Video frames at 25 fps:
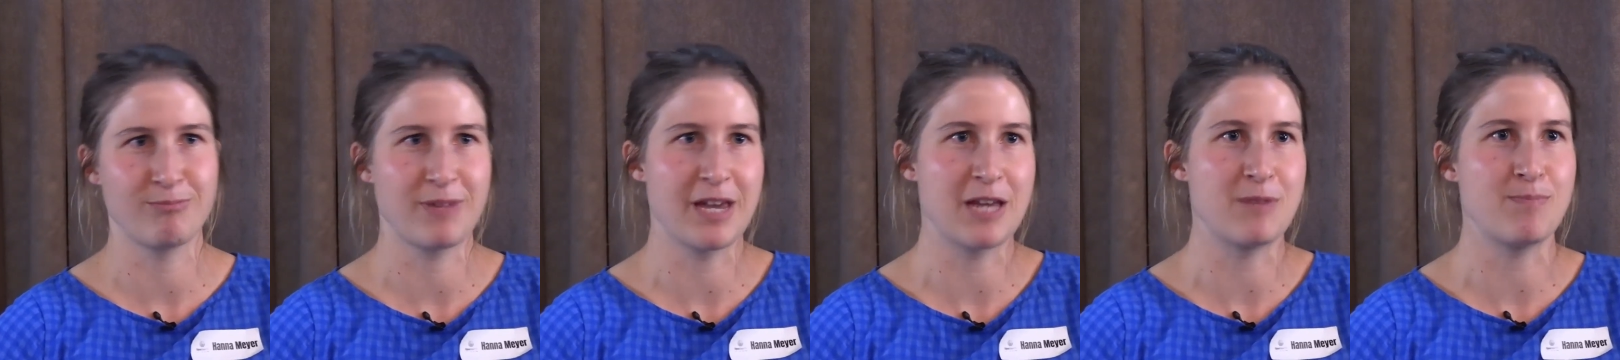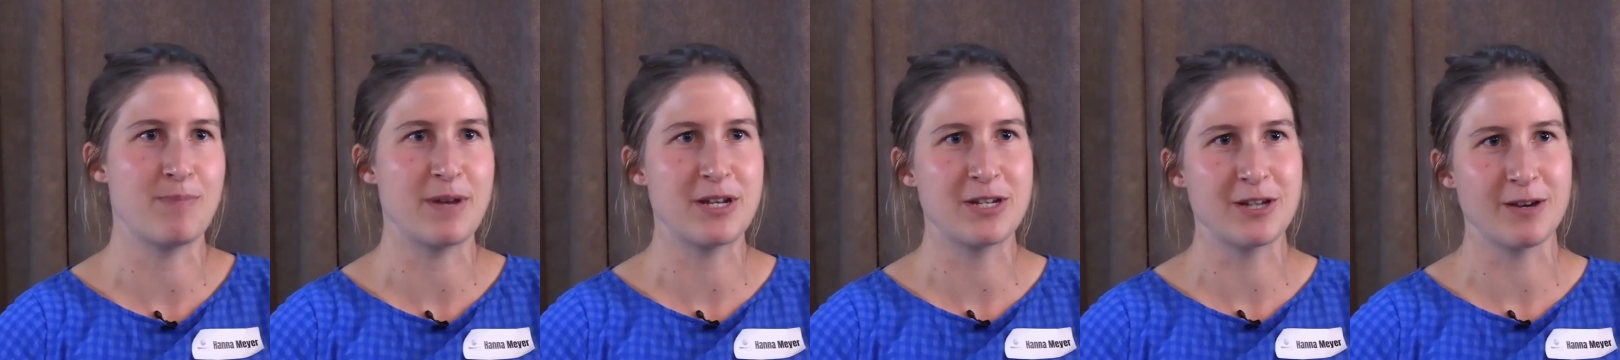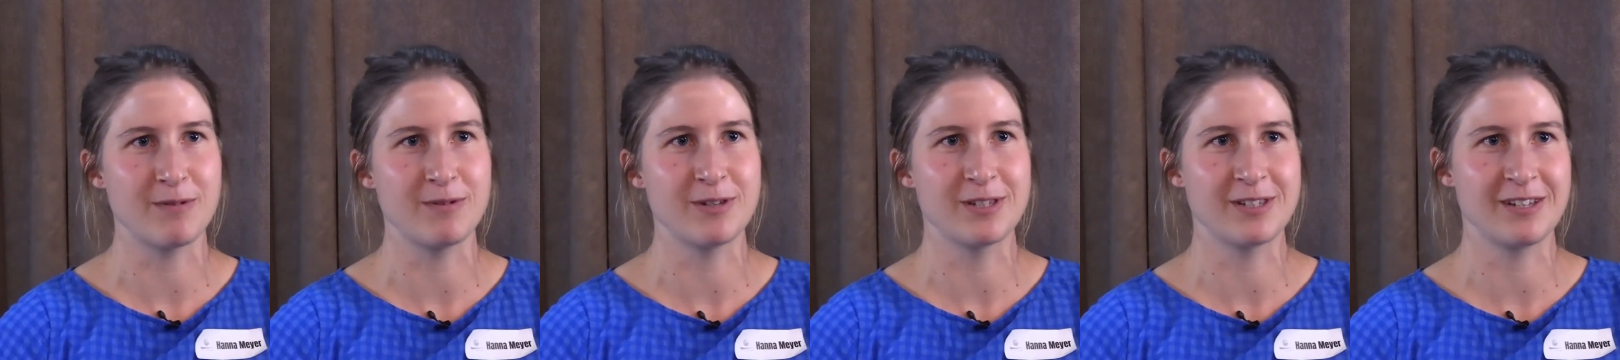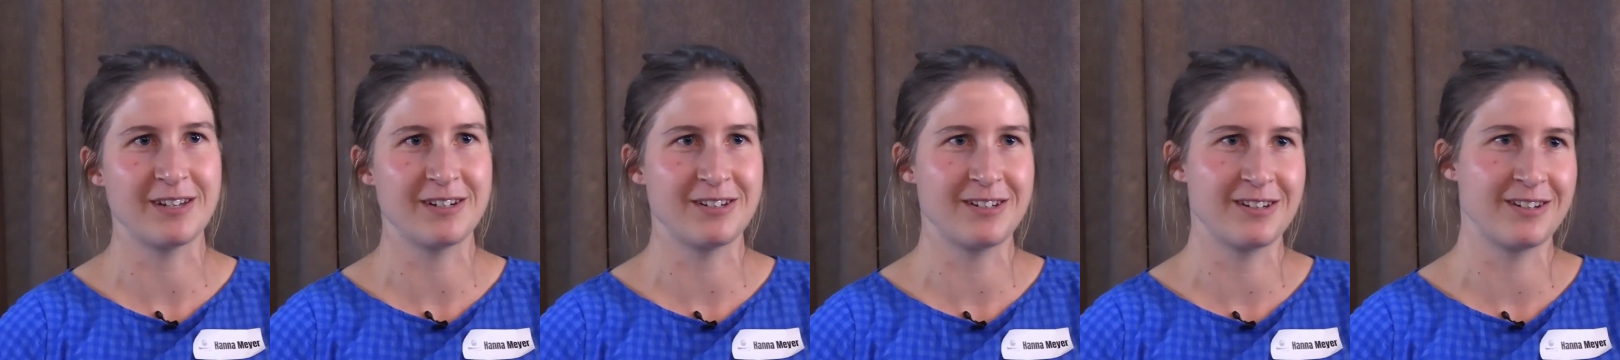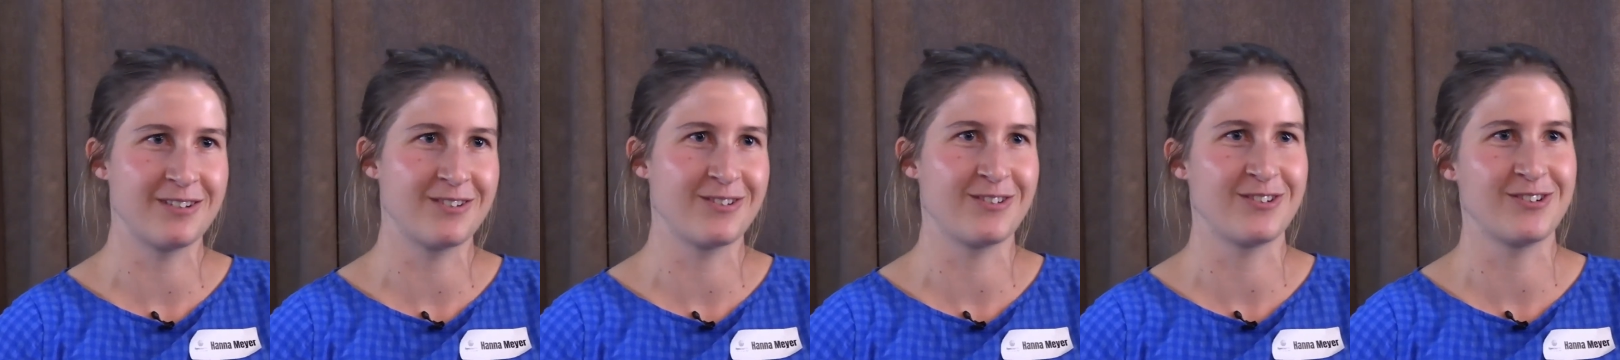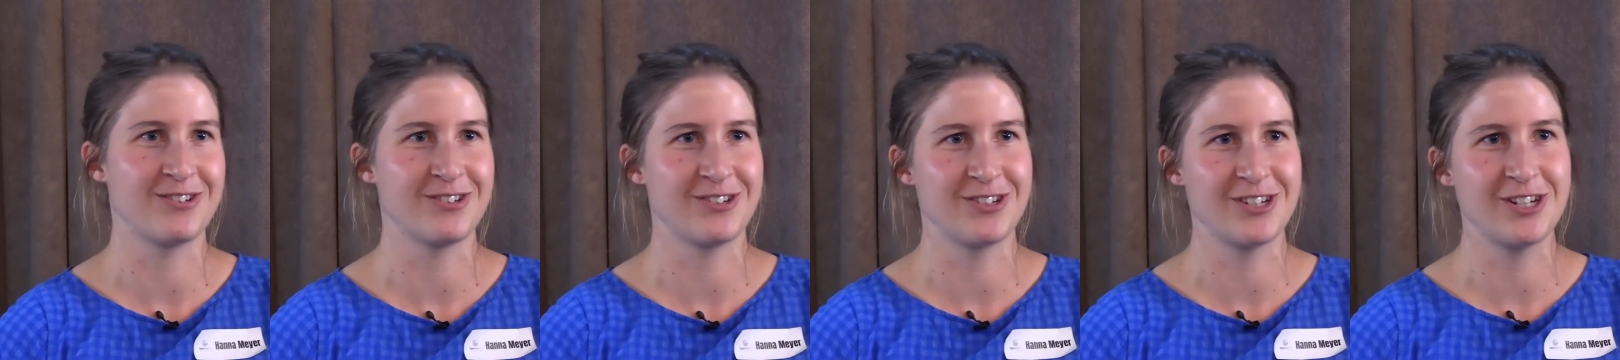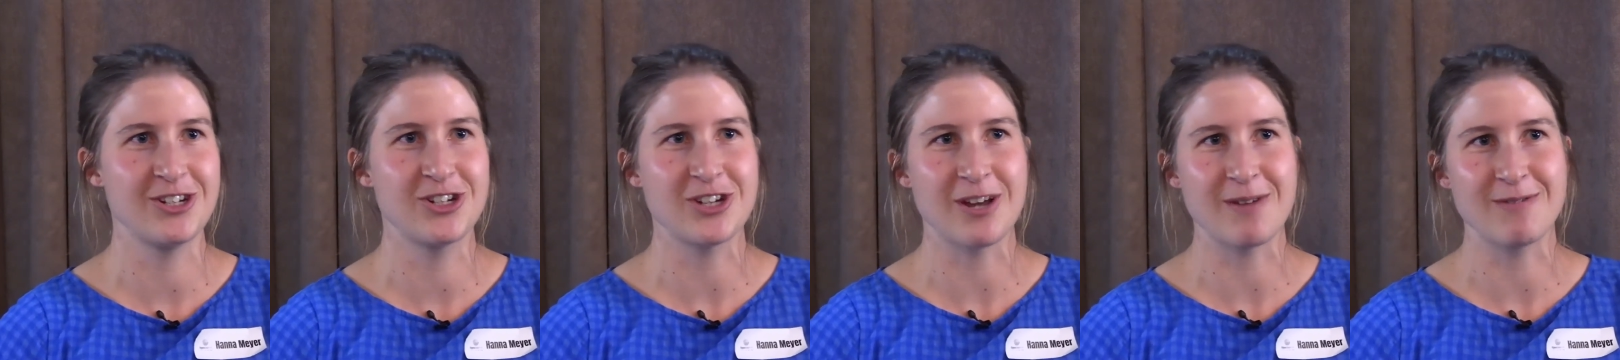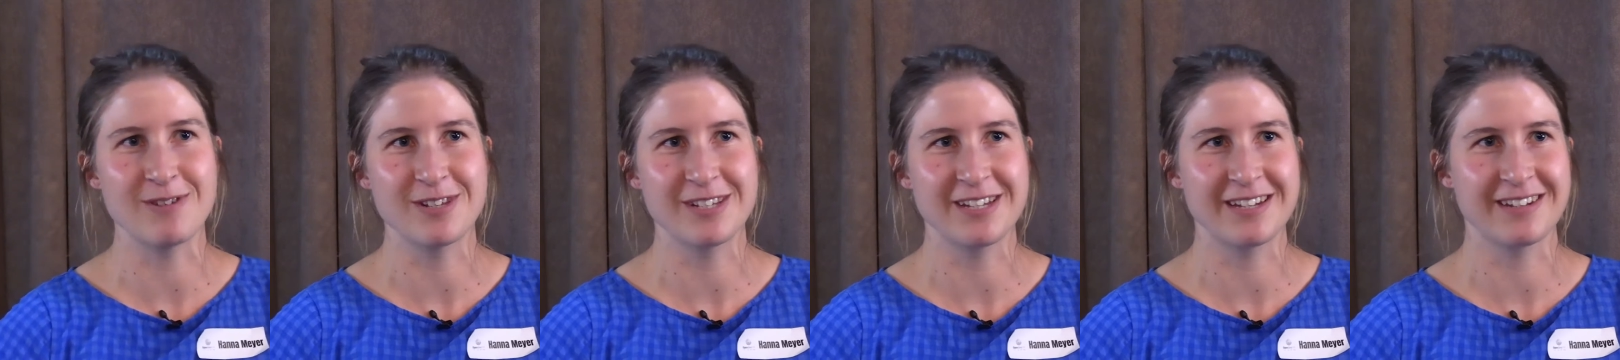get better with that and not teach
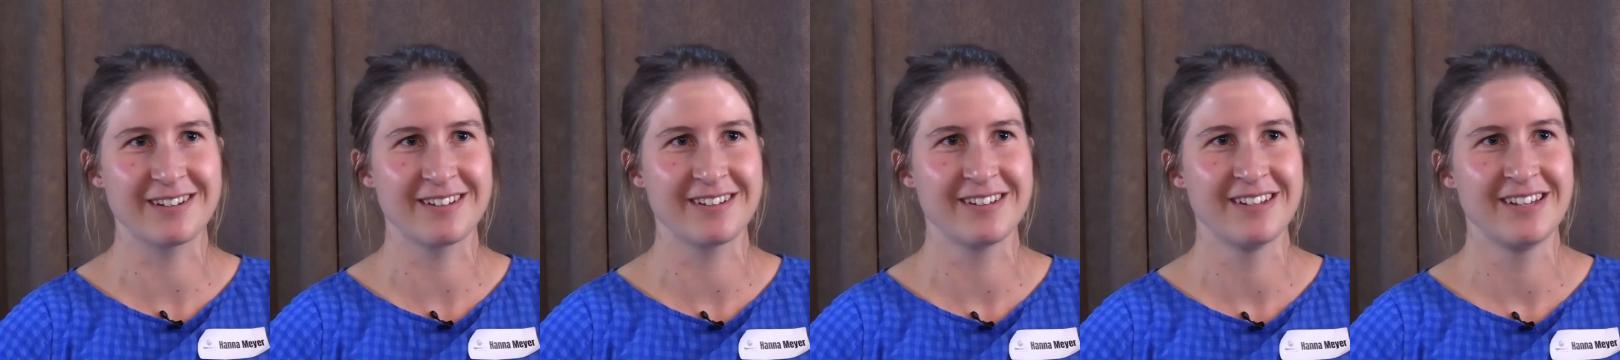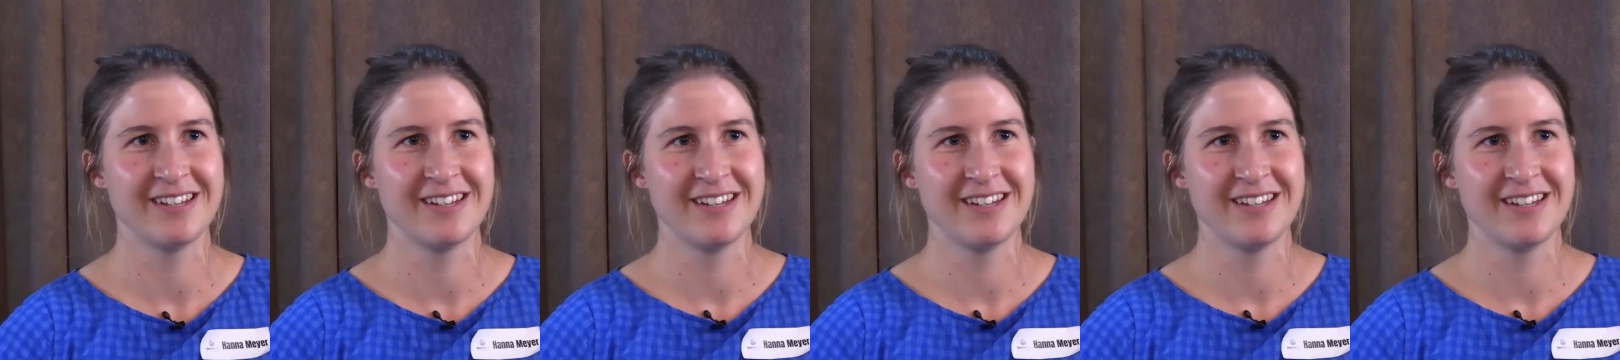everything